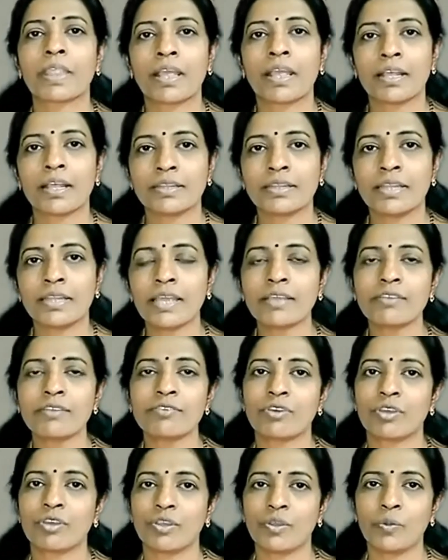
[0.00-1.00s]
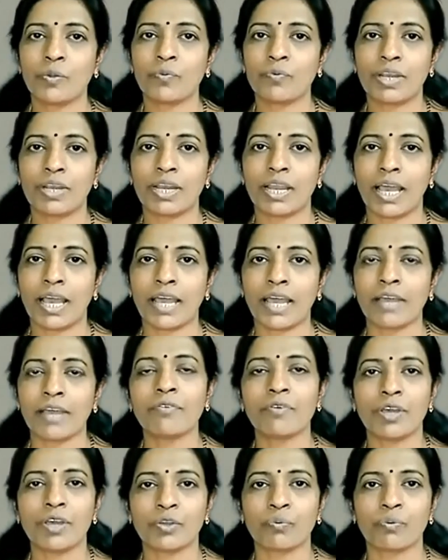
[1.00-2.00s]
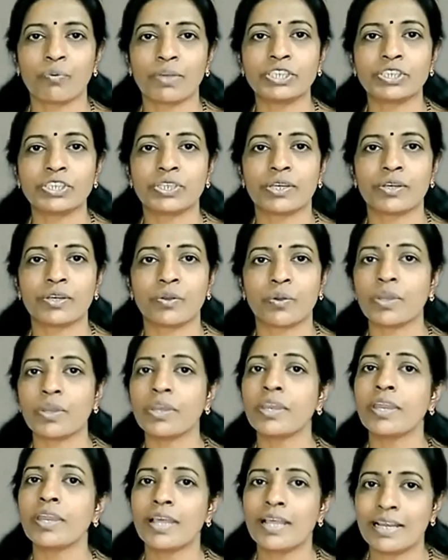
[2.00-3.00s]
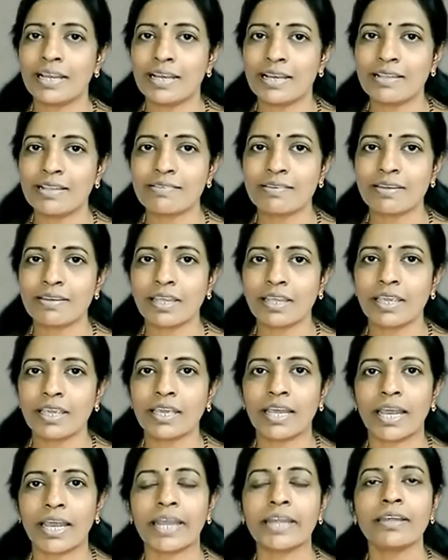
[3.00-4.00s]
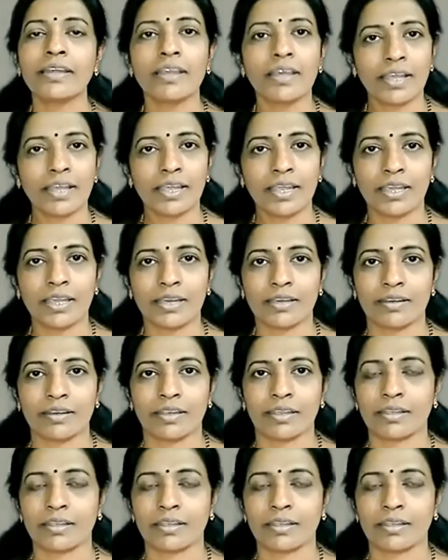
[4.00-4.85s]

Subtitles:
Next, you will have a question on listening and hearing.